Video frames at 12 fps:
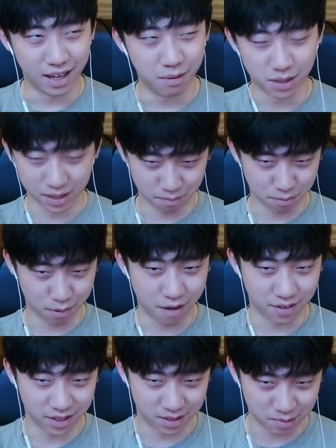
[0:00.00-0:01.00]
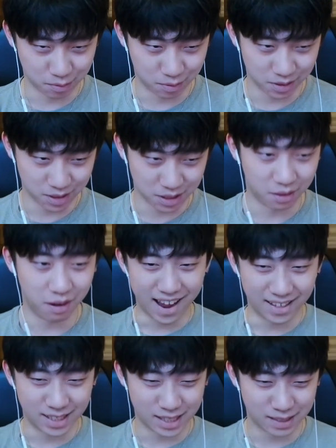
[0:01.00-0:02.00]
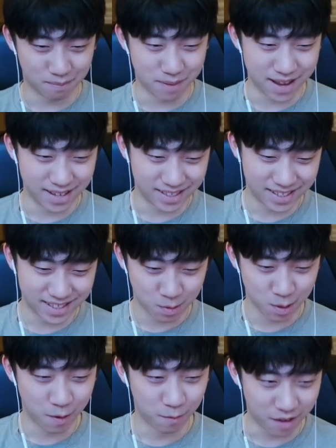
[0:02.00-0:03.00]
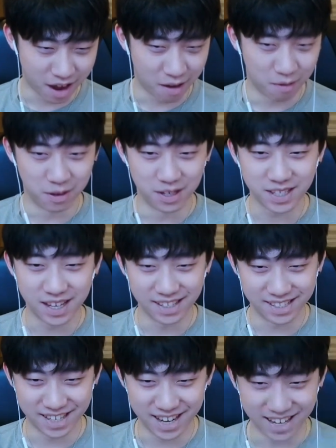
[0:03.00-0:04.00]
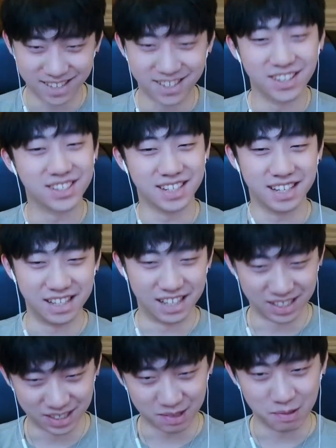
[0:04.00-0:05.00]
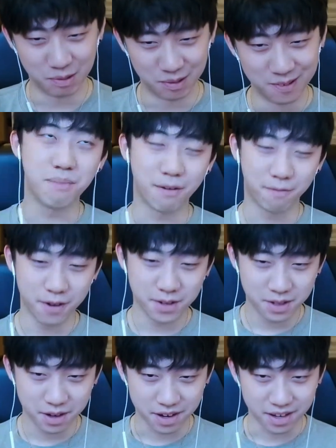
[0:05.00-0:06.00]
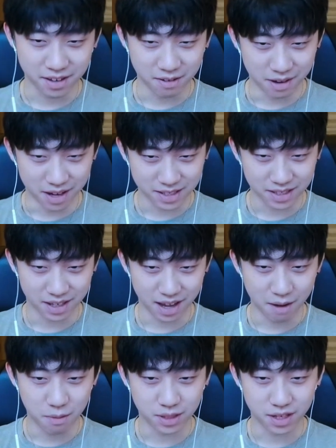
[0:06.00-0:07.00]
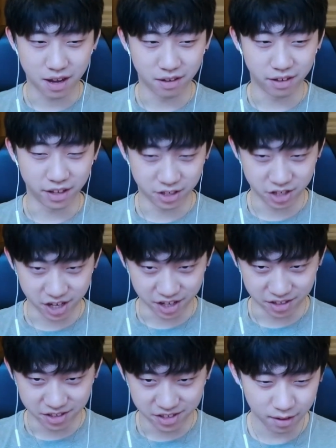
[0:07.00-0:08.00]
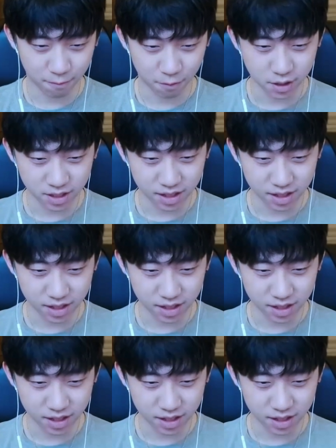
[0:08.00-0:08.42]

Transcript: It was a private school, so I spent 12 hours a day just in the school. My first year in the US, I was on exchange. The first